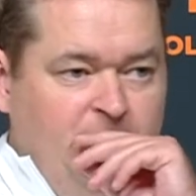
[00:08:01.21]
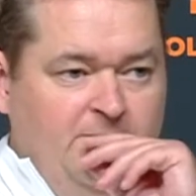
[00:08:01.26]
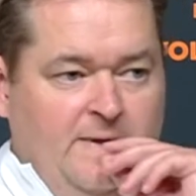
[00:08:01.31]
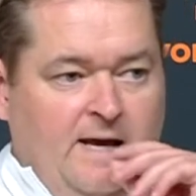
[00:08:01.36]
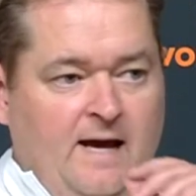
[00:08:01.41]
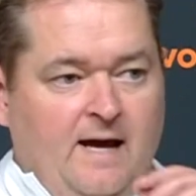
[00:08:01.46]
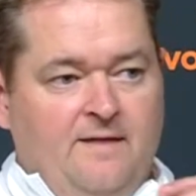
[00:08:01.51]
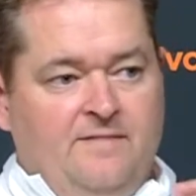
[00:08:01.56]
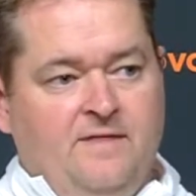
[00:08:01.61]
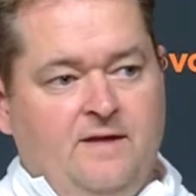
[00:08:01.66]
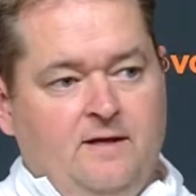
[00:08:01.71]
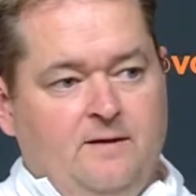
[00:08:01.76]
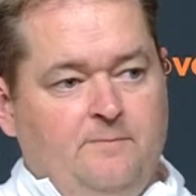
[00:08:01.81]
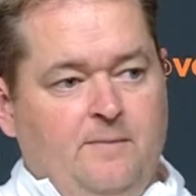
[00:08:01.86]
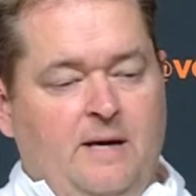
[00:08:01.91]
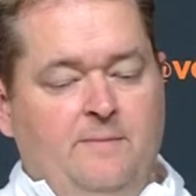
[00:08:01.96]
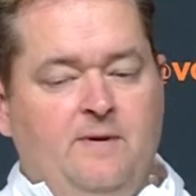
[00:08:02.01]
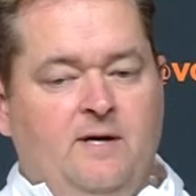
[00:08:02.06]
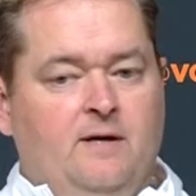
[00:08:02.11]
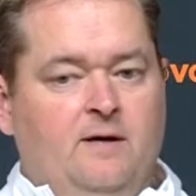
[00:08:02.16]
Yeah, I think
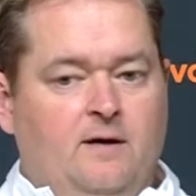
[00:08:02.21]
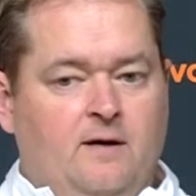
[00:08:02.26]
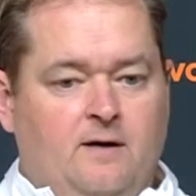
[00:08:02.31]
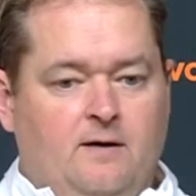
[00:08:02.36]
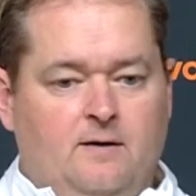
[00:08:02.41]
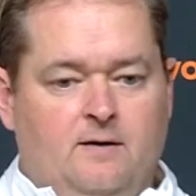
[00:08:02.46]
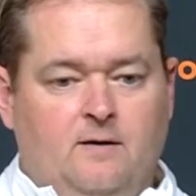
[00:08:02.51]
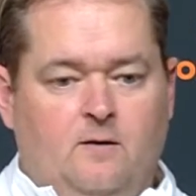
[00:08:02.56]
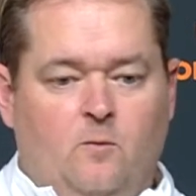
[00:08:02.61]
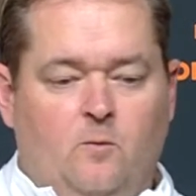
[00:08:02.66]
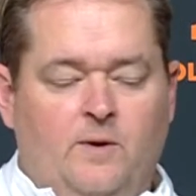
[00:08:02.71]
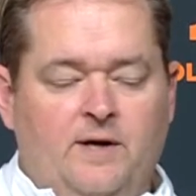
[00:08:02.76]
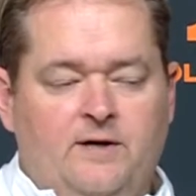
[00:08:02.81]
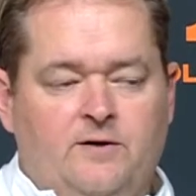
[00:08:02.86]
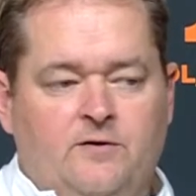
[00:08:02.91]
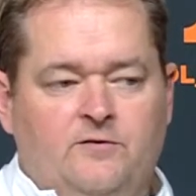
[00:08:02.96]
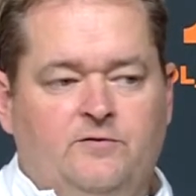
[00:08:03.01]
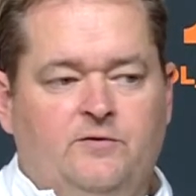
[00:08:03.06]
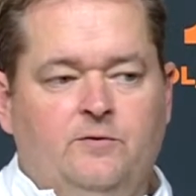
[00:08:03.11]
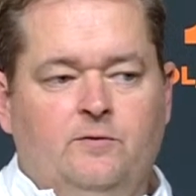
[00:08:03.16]
maybe a week
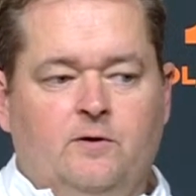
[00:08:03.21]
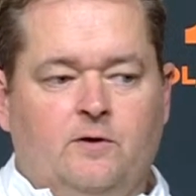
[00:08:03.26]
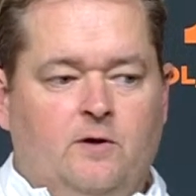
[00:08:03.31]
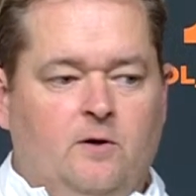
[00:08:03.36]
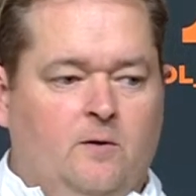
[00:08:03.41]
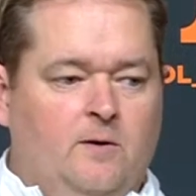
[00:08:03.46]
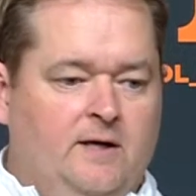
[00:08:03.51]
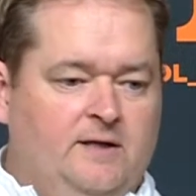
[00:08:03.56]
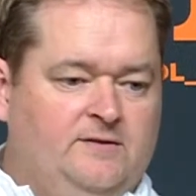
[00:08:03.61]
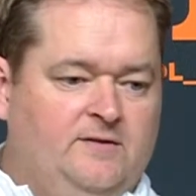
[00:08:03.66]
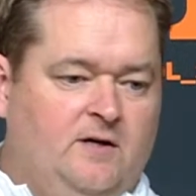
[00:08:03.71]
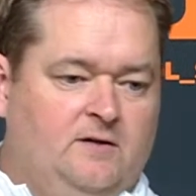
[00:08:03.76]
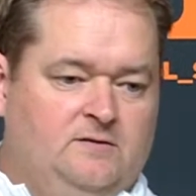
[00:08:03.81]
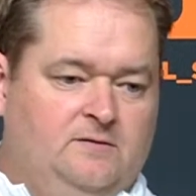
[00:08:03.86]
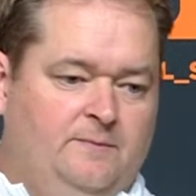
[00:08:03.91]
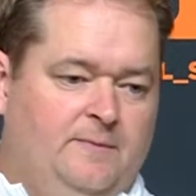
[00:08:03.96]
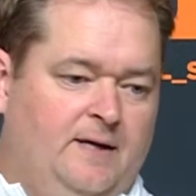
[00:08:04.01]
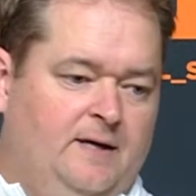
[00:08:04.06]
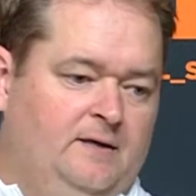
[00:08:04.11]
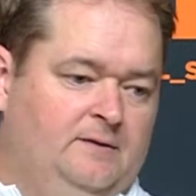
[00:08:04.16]
or two ago, I talked
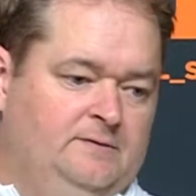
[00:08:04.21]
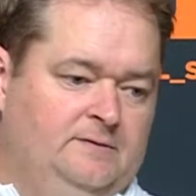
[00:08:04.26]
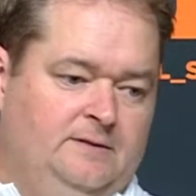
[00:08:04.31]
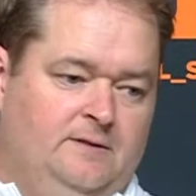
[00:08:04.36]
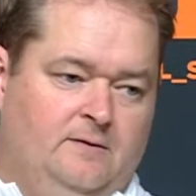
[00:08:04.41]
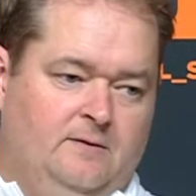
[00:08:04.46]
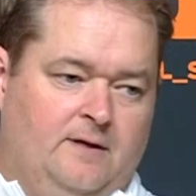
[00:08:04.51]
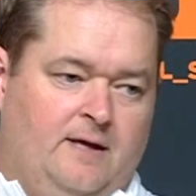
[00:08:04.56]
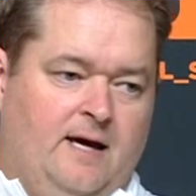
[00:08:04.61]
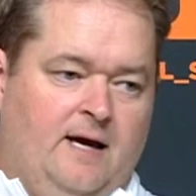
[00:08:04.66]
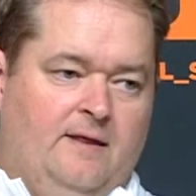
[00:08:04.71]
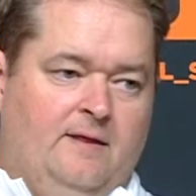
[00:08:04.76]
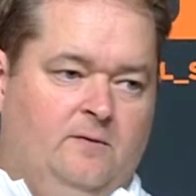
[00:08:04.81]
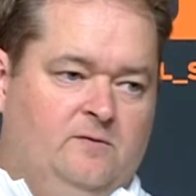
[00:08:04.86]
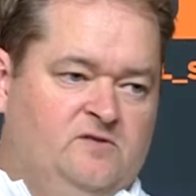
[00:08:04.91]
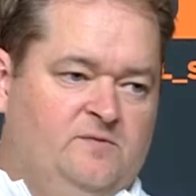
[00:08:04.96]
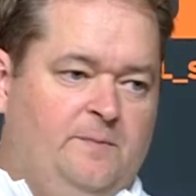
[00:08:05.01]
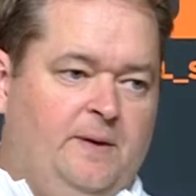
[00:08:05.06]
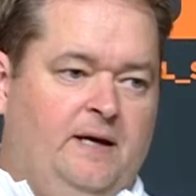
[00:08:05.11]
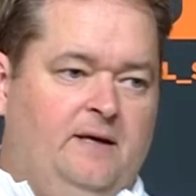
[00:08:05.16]
about, you know, a guy that
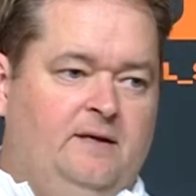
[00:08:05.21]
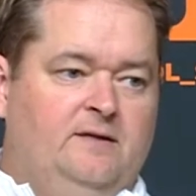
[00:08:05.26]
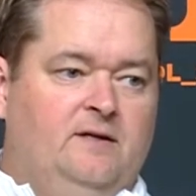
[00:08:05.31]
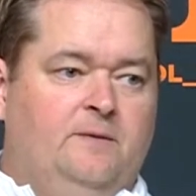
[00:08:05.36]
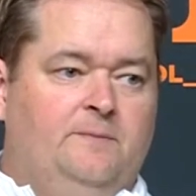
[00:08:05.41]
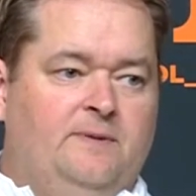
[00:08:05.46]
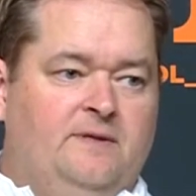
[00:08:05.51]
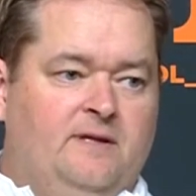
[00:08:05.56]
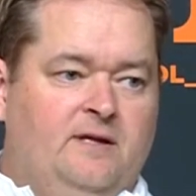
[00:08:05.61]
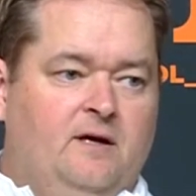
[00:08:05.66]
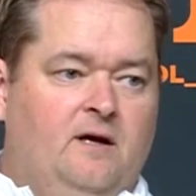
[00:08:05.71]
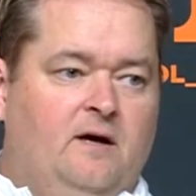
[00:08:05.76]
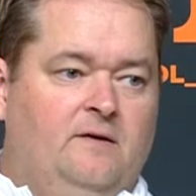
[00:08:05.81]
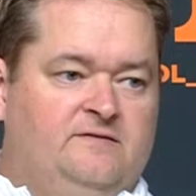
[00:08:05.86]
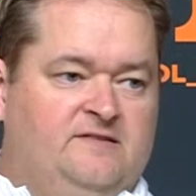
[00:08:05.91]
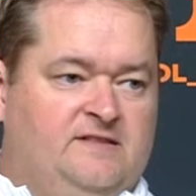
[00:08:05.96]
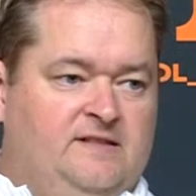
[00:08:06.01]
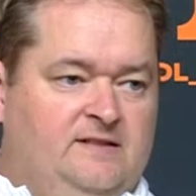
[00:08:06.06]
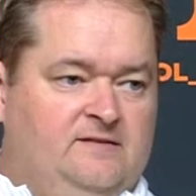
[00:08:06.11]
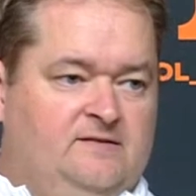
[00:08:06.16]
was banged up in the off
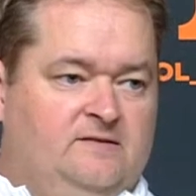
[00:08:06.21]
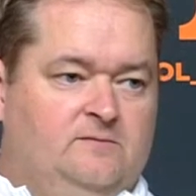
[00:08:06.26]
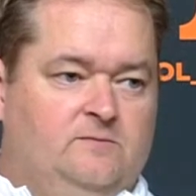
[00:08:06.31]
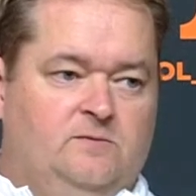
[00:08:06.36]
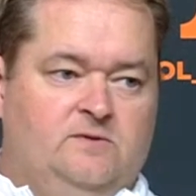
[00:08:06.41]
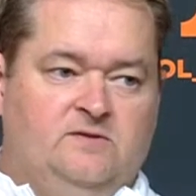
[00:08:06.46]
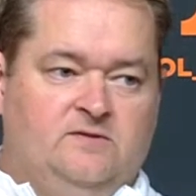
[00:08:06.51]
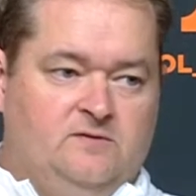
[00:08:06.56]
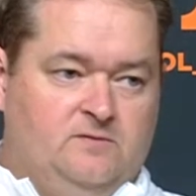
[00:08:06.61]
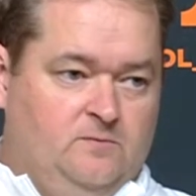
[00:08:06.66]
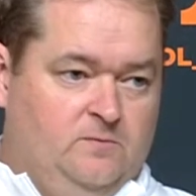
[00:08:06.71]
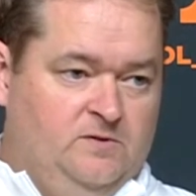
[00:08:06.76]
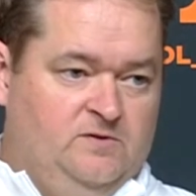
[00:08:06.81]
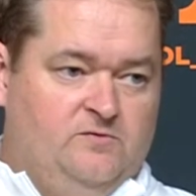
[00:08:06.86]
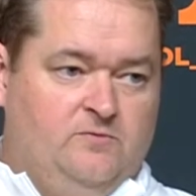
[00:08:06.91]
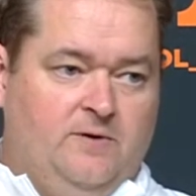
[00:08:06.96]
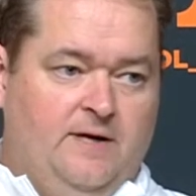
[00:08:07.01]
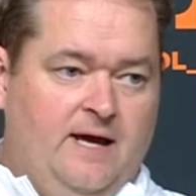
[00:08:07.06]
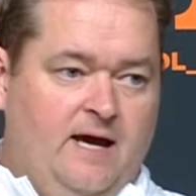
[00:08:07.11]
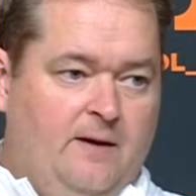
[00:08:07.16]
season, was
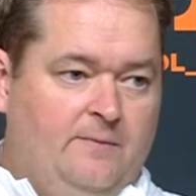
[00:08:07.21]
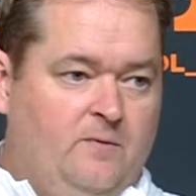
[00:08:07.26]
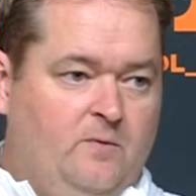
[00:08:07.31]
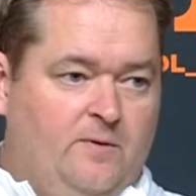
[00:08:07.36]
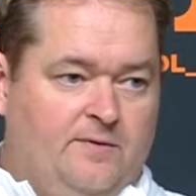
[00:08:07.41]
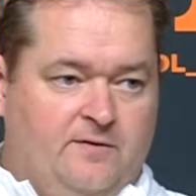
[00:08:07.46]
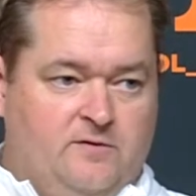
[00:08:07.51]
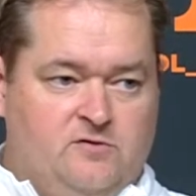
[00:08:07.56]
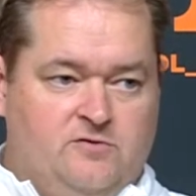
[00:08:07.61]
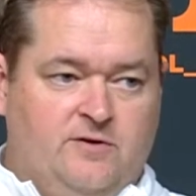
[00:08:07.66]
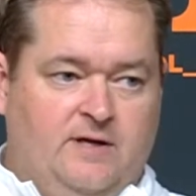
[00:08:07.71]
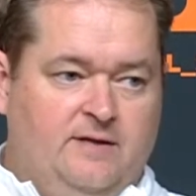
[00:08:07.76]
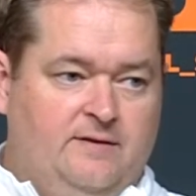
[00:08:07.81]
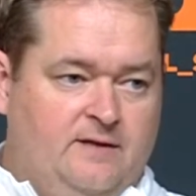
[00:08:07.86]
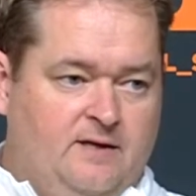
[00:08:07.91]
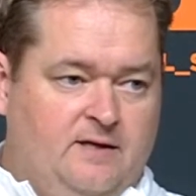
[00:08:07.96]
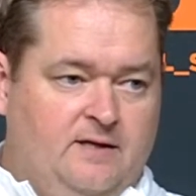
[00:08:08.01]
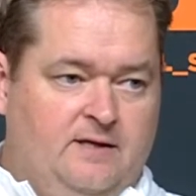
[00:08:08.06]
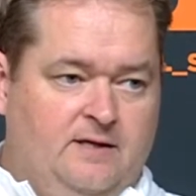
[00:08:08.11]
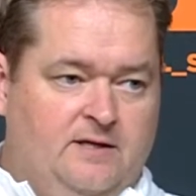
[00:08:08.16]
rehabbing with their strength
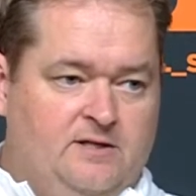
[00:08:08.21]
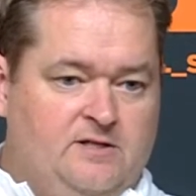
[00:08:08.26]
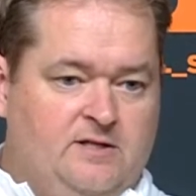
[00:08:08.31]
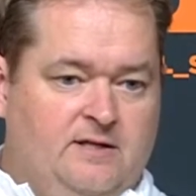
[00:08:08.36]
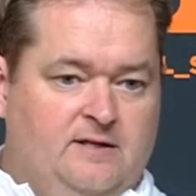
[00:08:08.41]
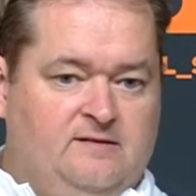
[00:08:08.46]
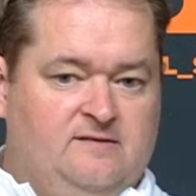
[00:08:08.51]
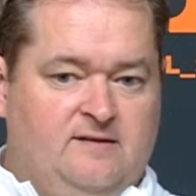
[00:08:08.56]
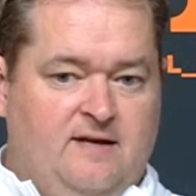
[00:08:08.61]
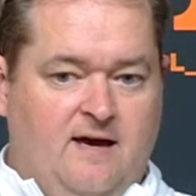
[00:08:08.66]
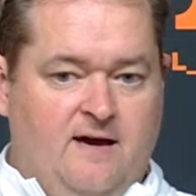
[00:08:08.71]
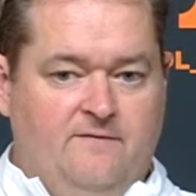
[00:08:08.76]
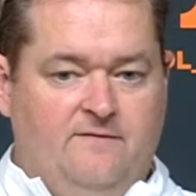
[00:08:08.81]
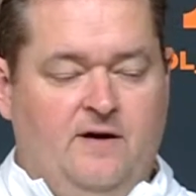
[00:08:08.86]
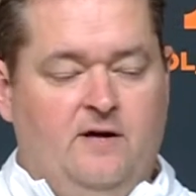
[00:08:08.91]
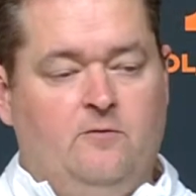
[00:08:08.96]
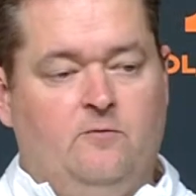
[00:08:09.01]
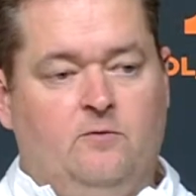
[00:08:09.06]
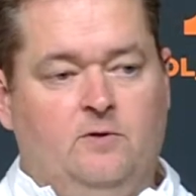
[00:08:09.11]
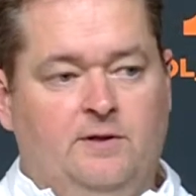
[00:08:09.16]
and conditioning staff,
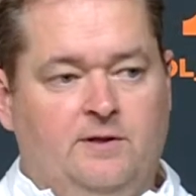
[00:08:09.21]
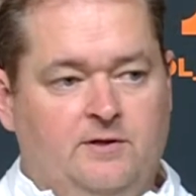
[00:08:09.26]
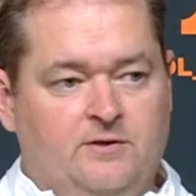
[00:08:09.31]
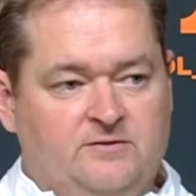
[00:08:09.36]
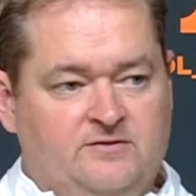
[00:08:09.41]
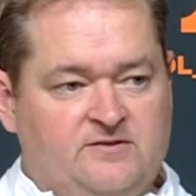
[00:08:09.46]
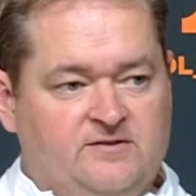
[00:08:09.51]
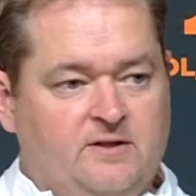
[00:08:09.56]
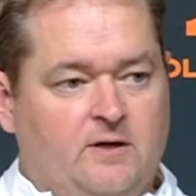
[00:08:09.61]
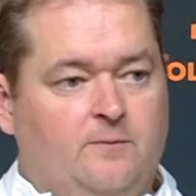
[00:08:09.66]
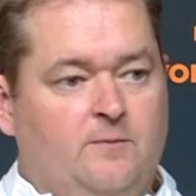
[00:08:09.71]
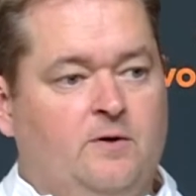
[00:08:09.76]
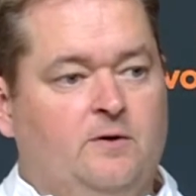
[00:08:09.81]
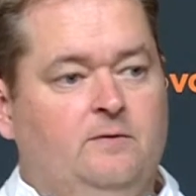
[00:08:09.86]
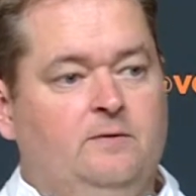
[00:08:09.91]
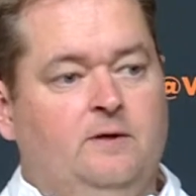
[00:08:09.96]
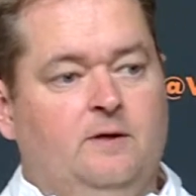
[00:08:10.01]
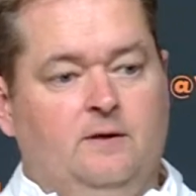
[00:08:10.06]
had a really good summer,